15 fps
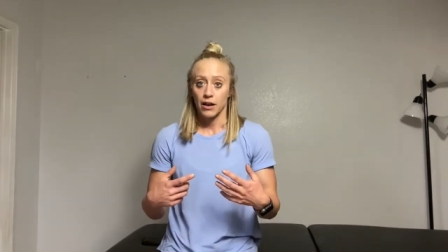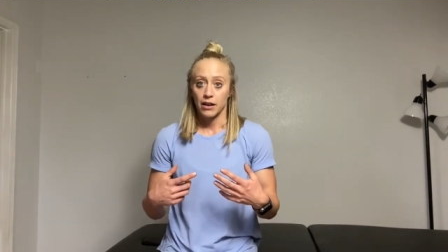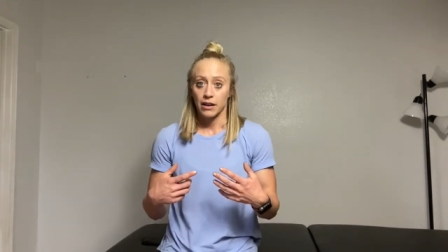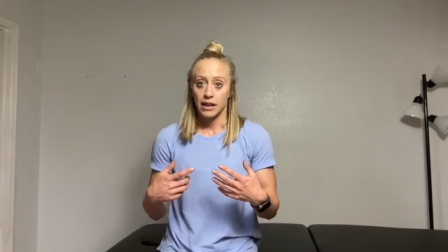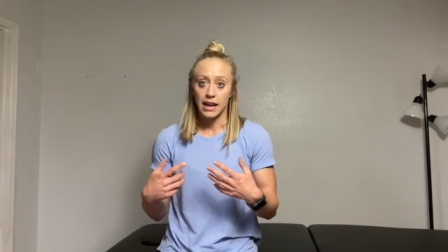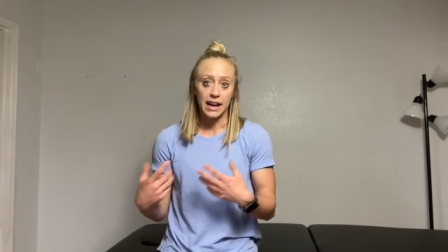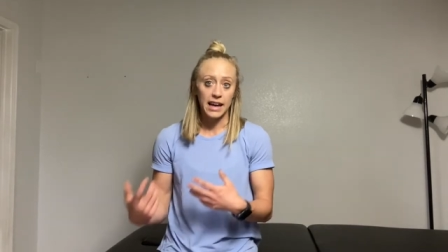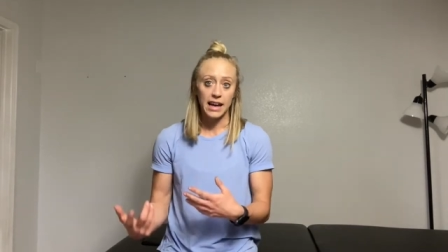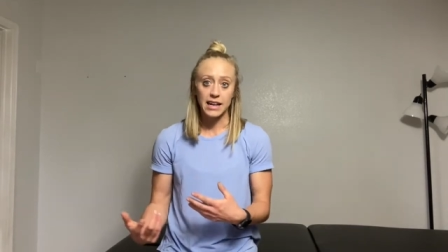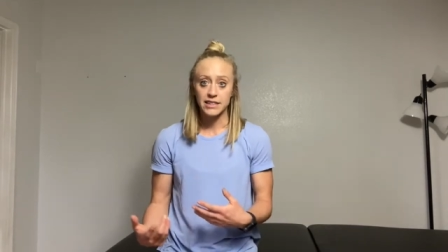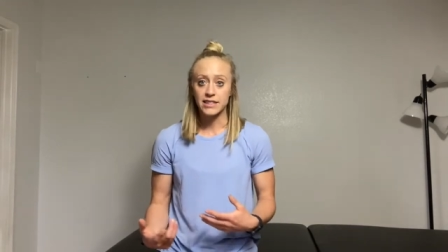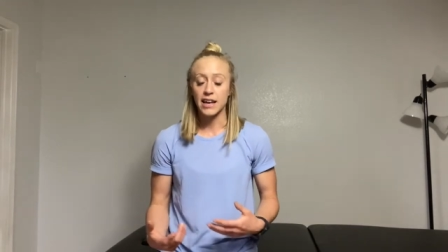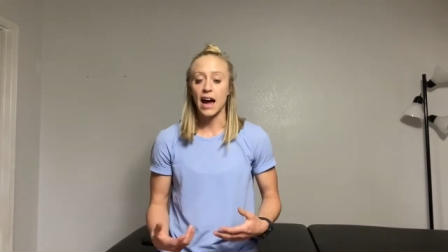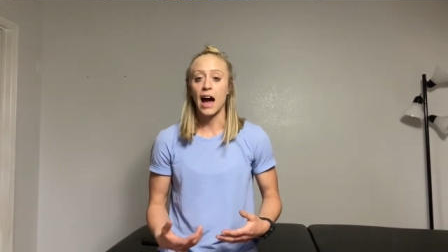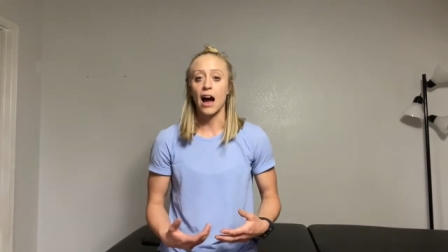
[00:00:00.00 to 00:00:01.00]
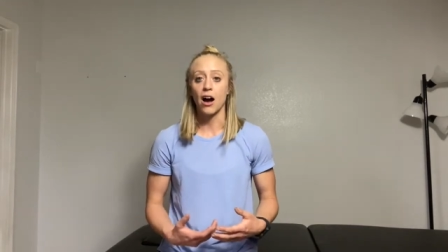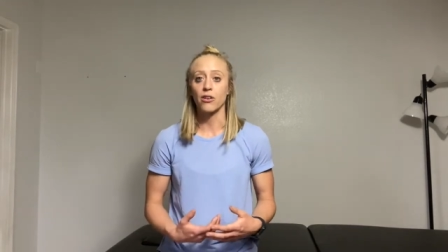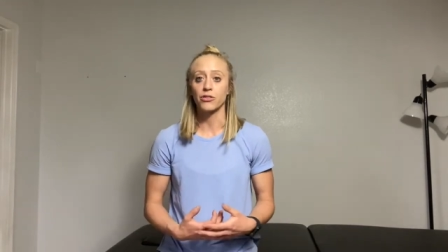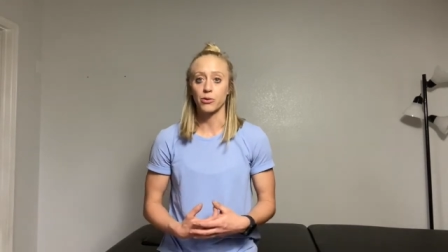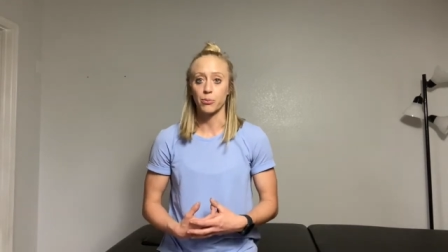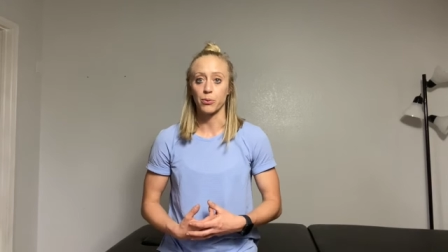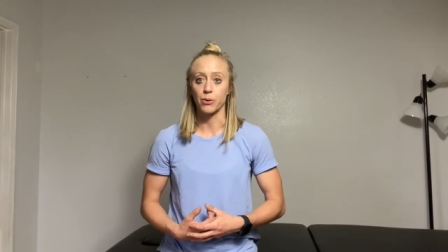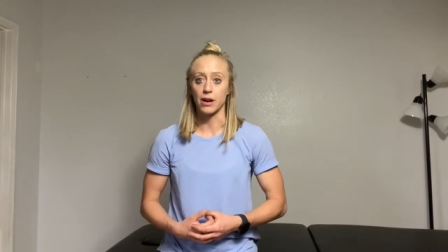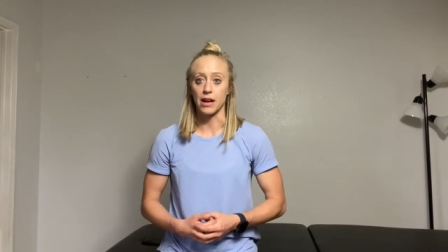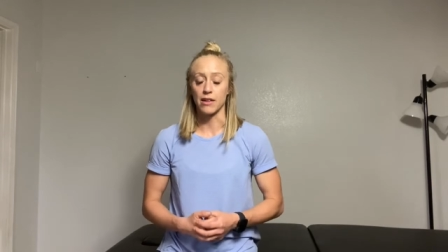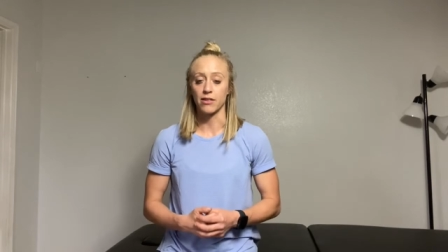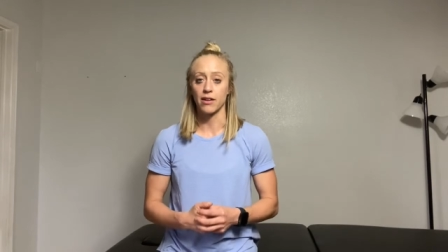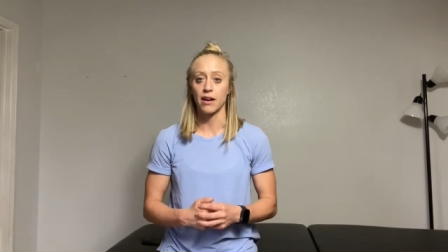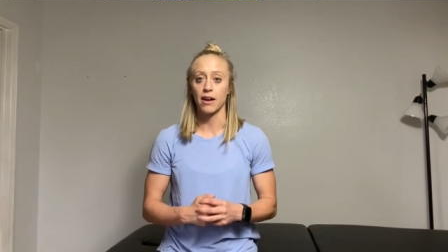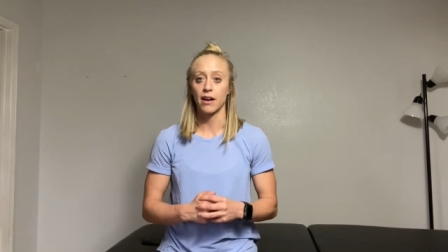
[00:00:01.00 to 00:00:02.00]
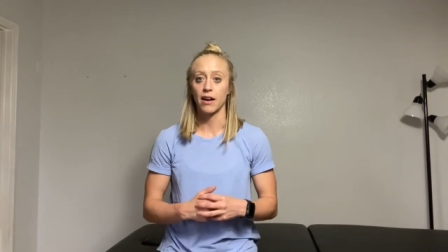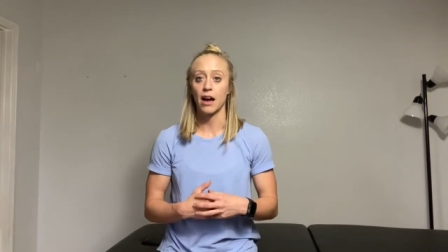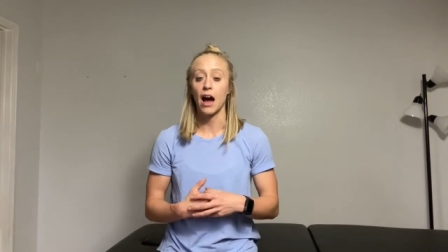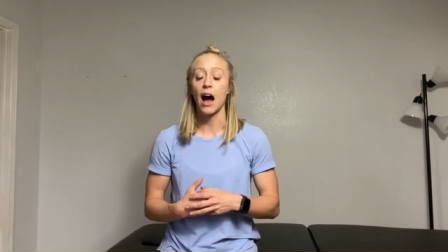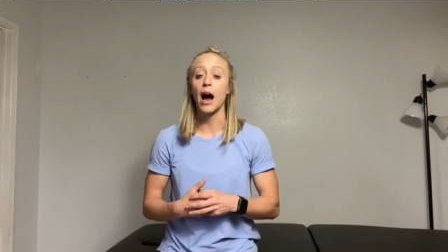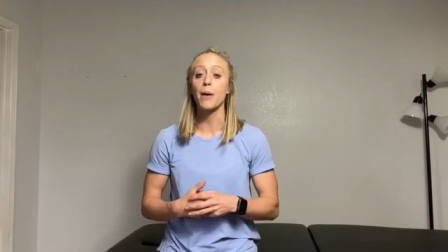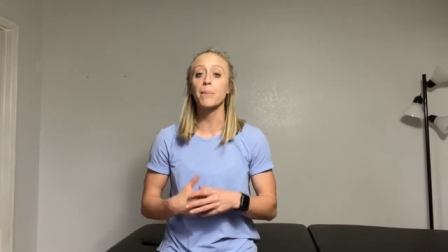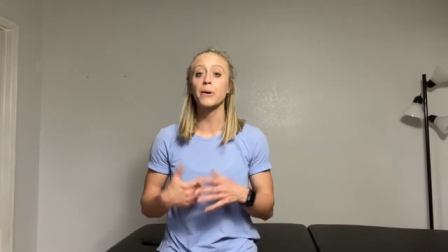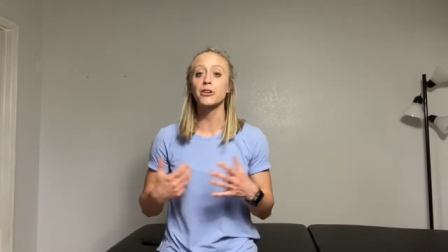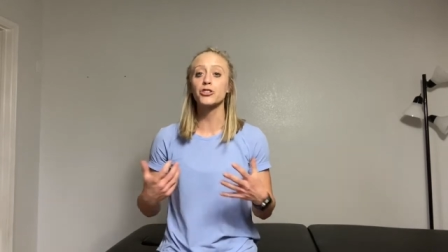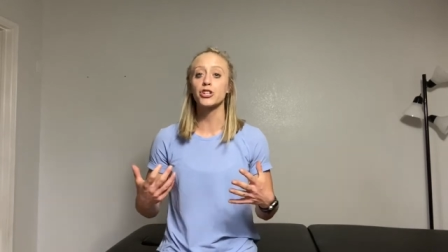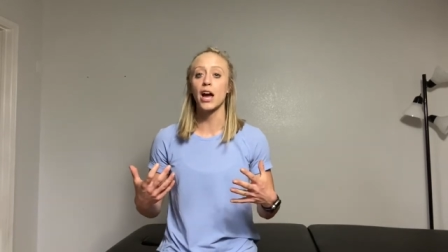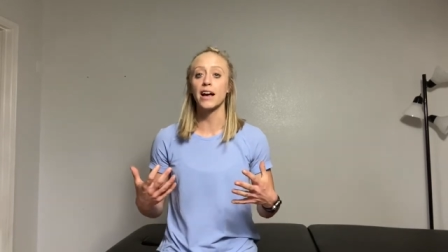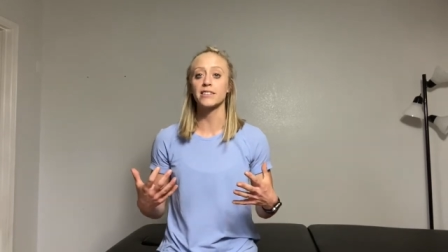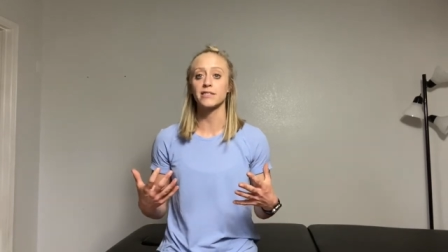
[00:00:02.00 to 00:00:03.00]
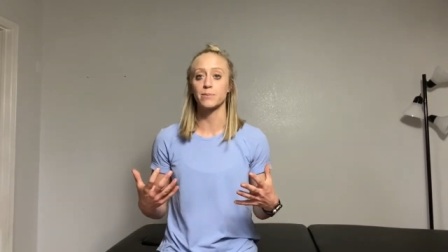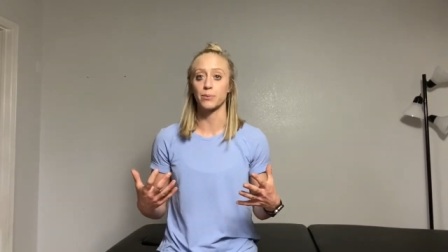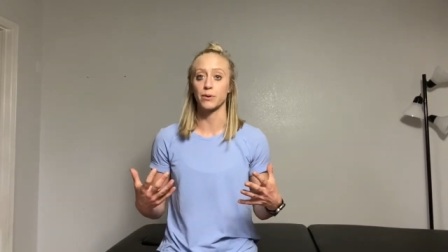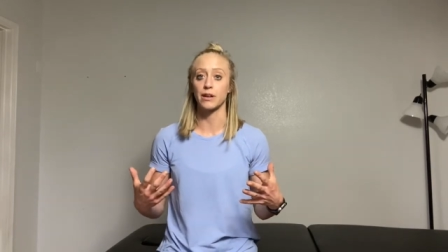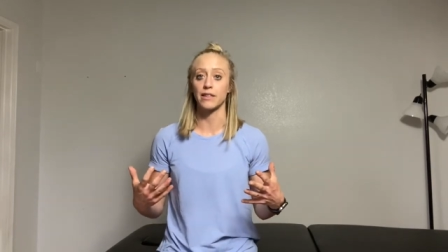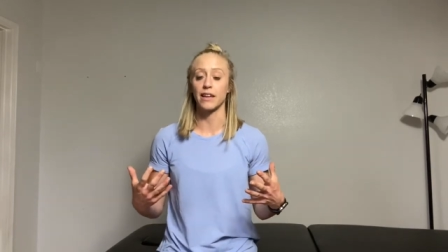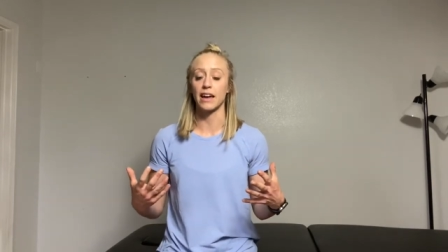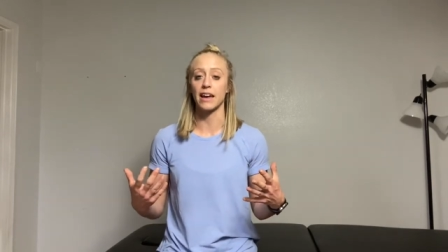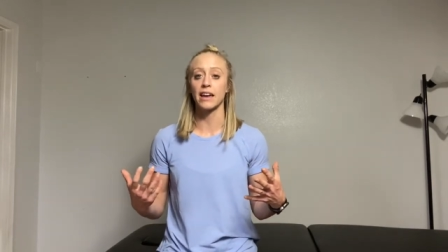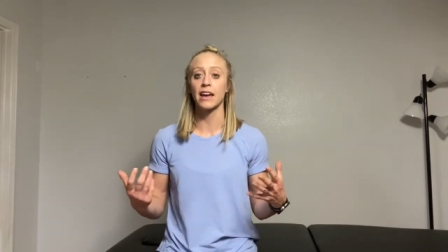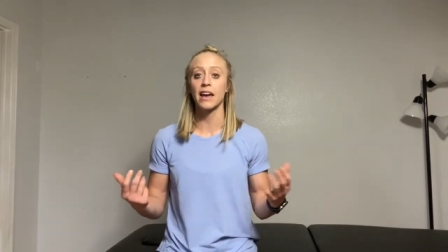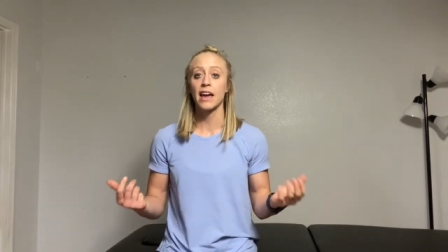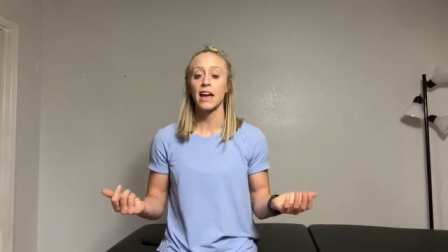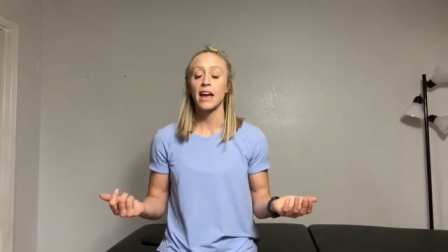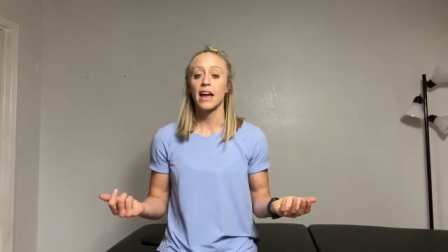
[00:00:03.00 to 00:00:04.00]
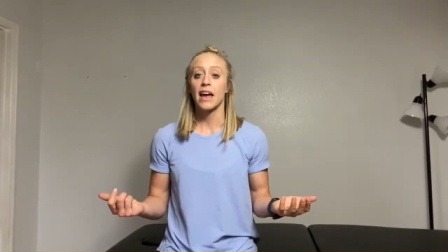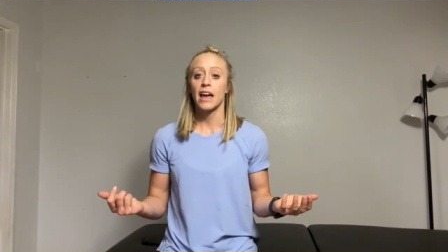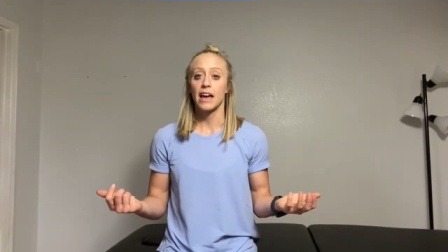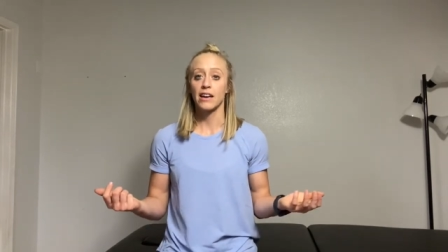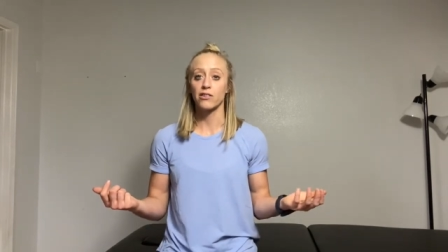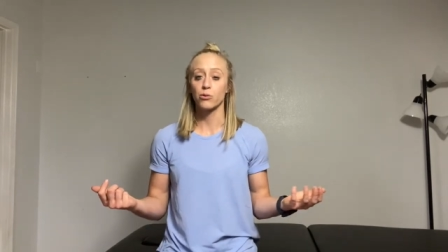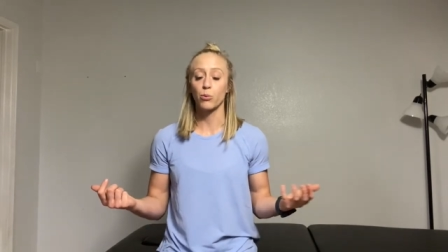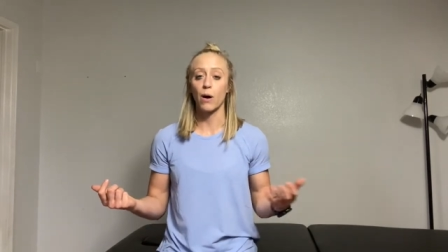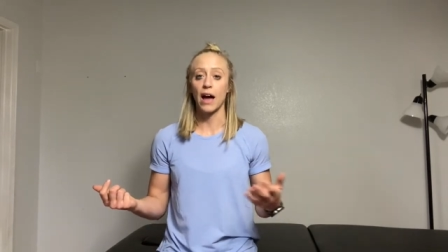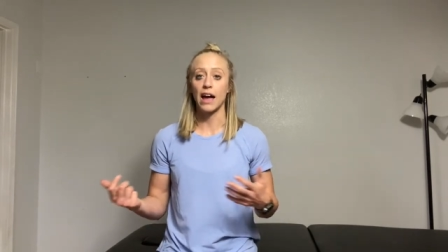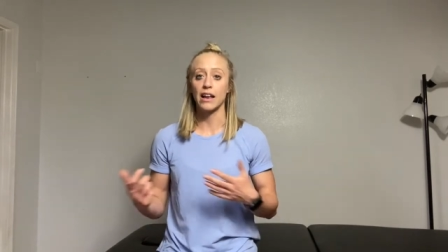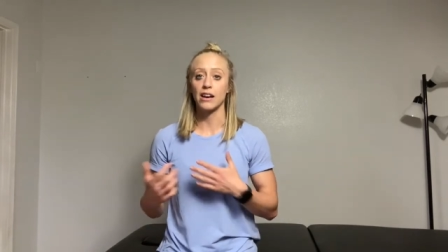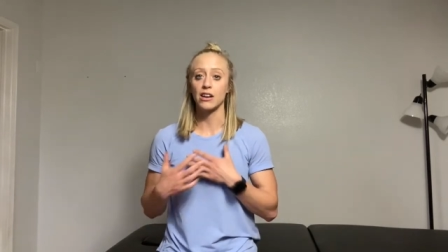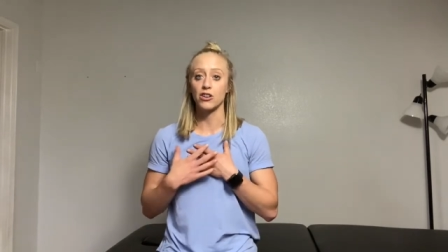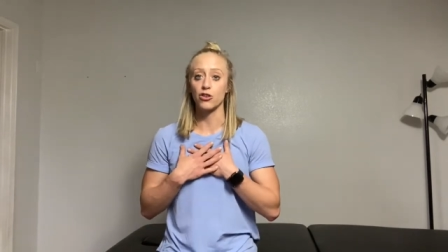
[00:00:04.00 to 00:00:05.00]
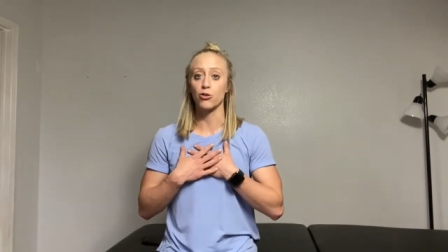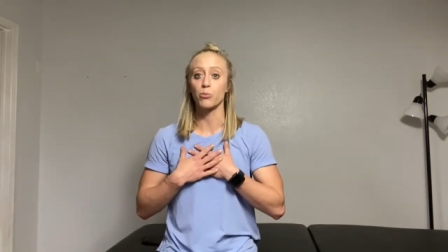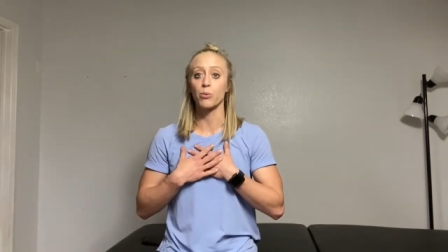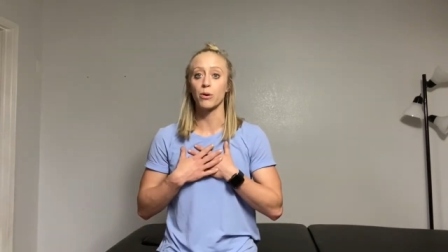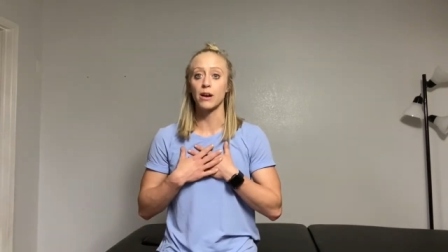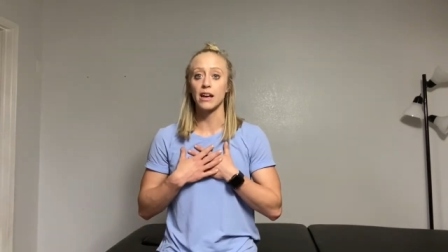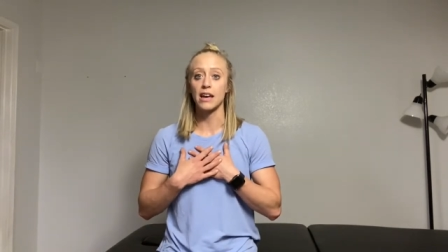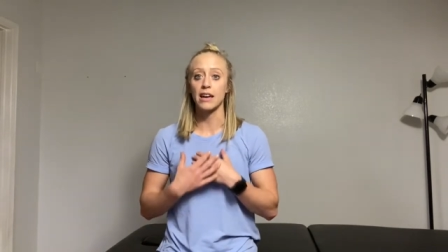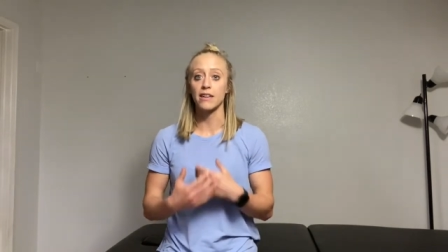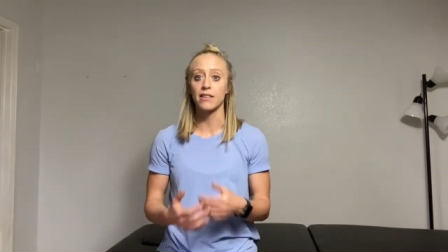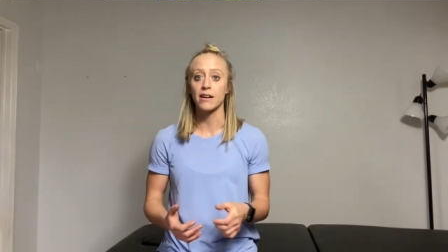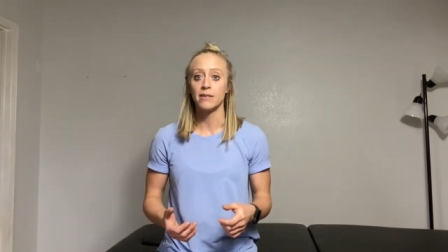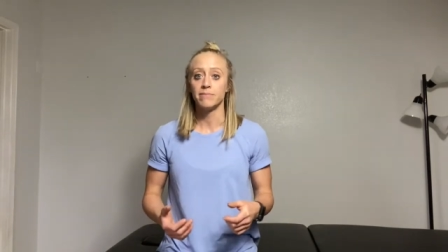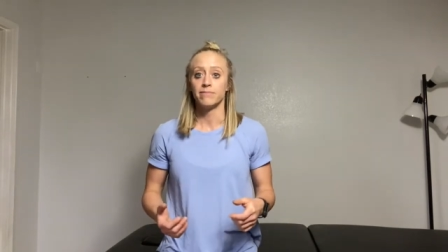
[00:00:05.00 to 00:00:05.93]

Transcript: getting into how to breathe. Upper chest breathing is when you breathe